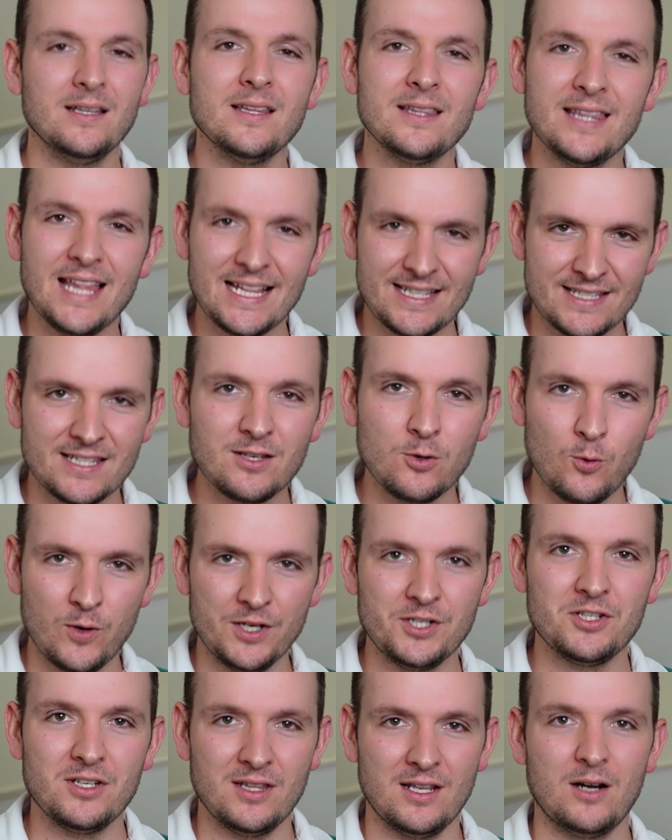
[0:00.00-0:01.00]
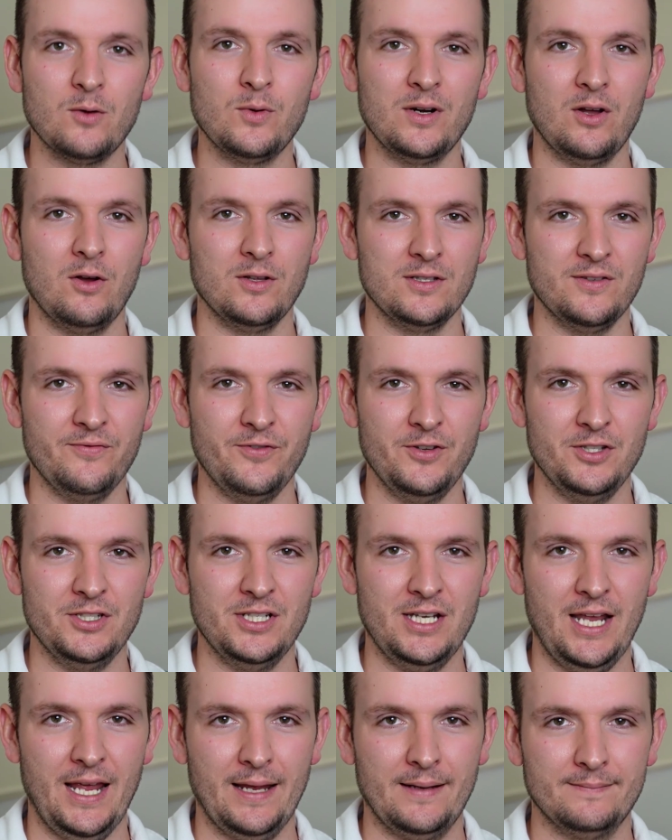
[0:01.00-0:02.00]
That's the question that I want to answer for you
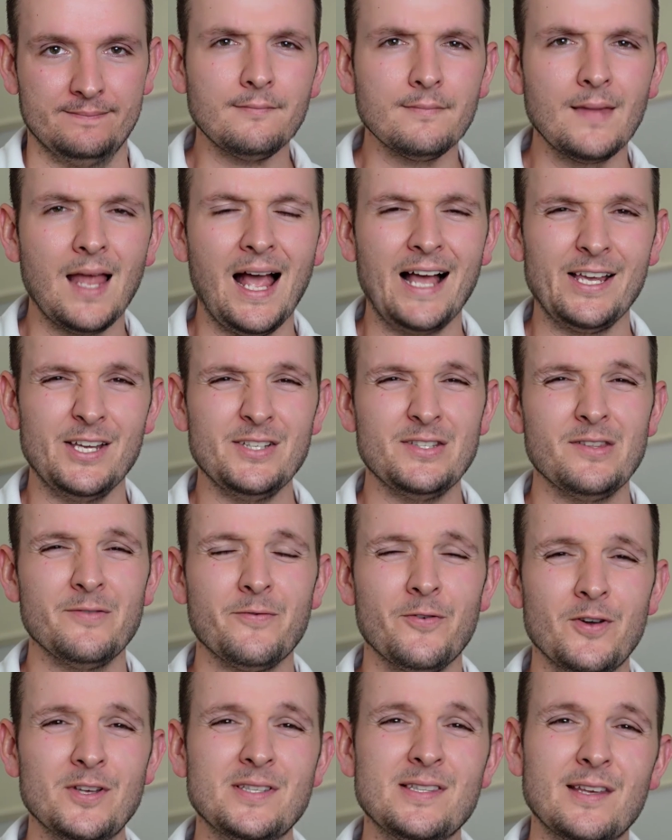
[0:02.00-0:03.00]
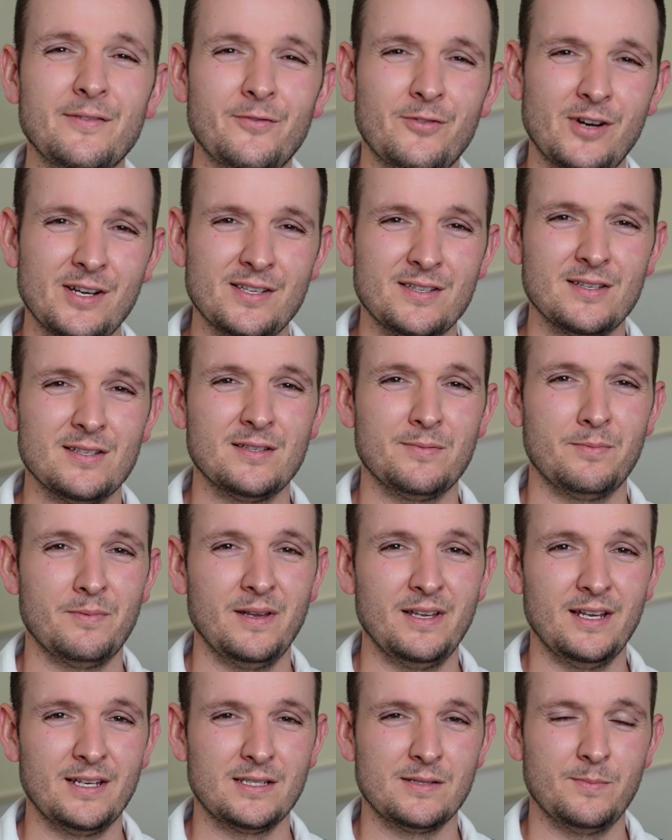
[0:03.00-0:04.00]
today. I guess the first thing for us
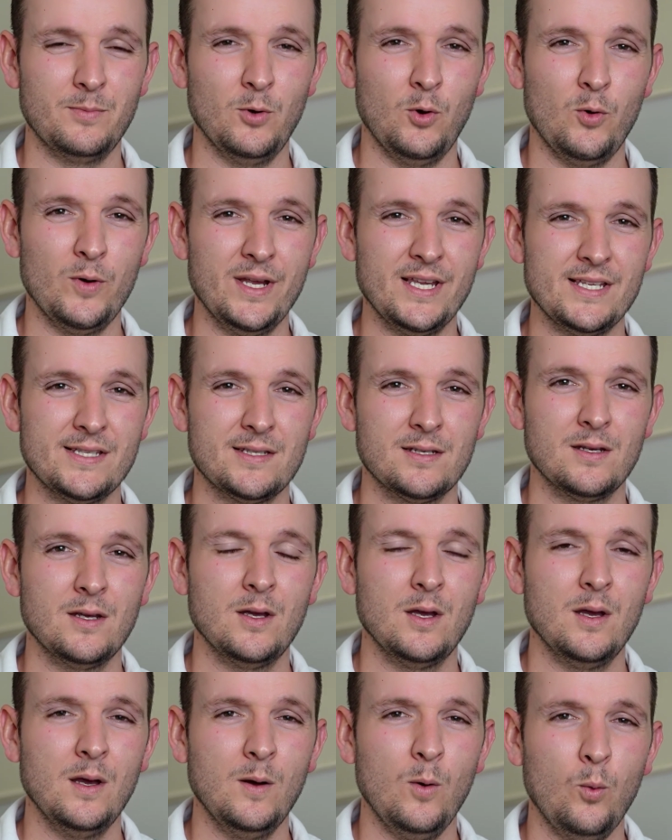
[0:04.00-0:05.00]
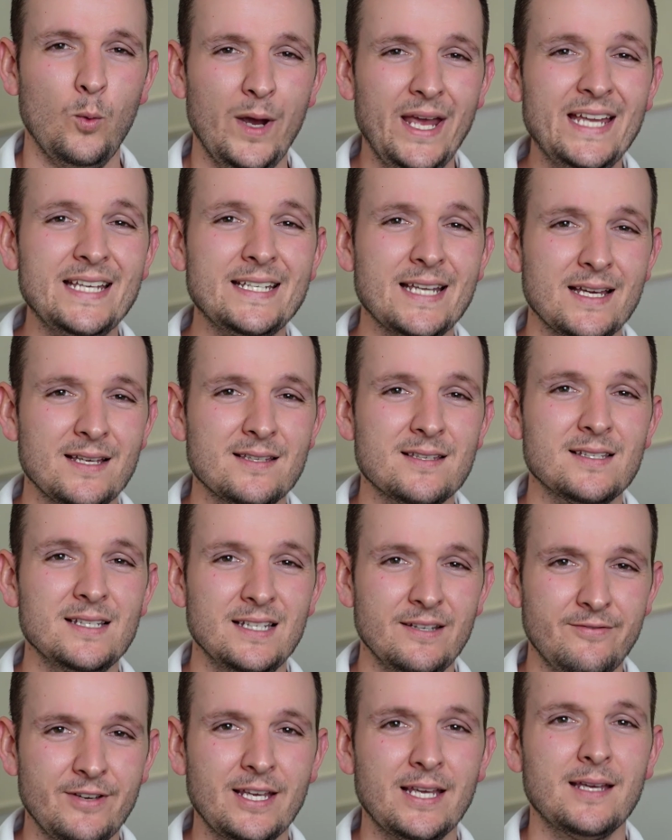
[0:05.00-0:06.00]
to explore is, where does
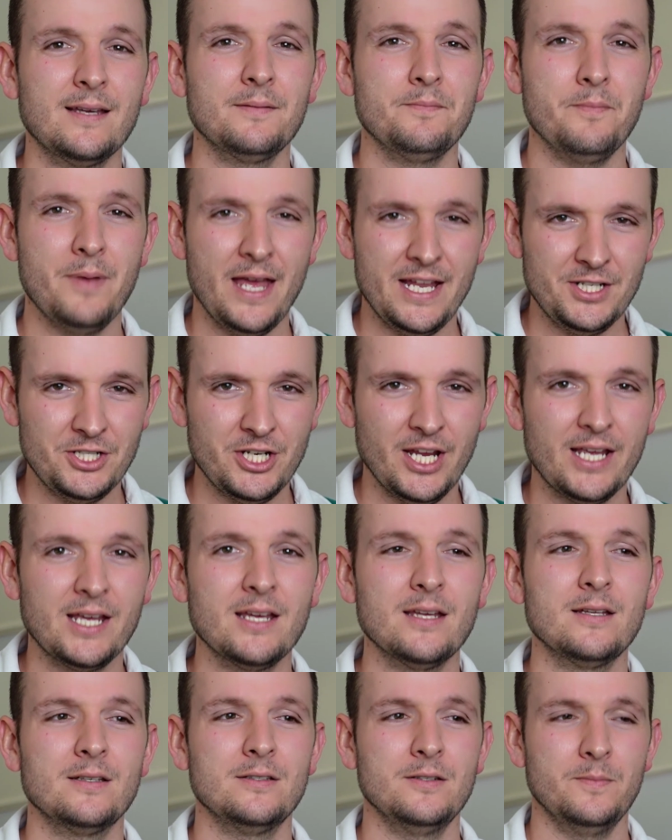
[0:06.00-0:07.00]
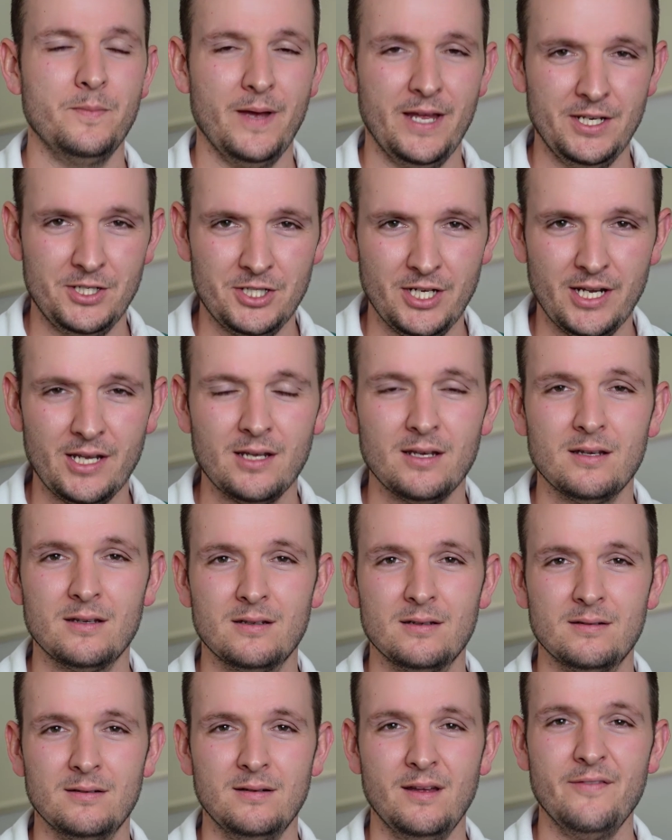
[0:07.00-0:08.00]
living paycheck to paycheck
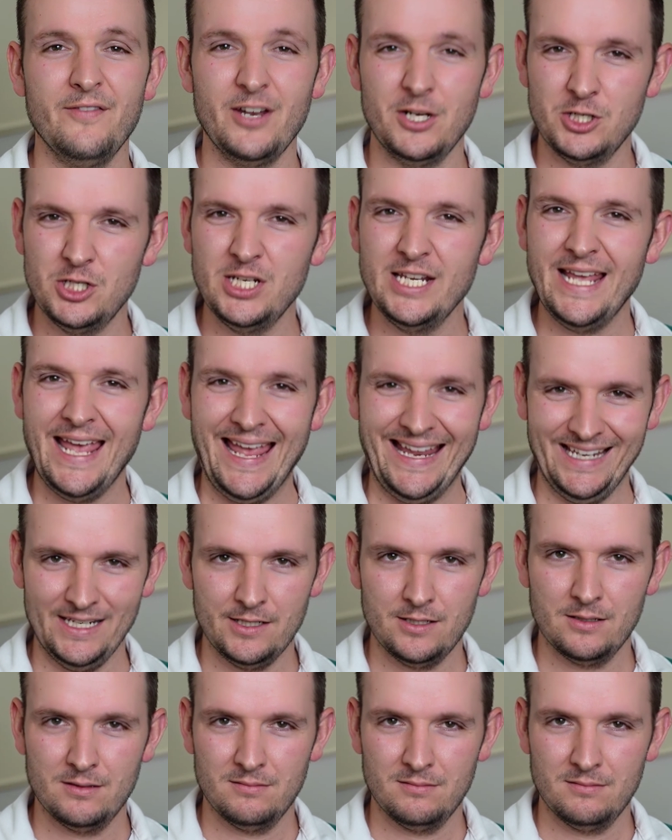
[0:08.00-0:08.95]
eventually end?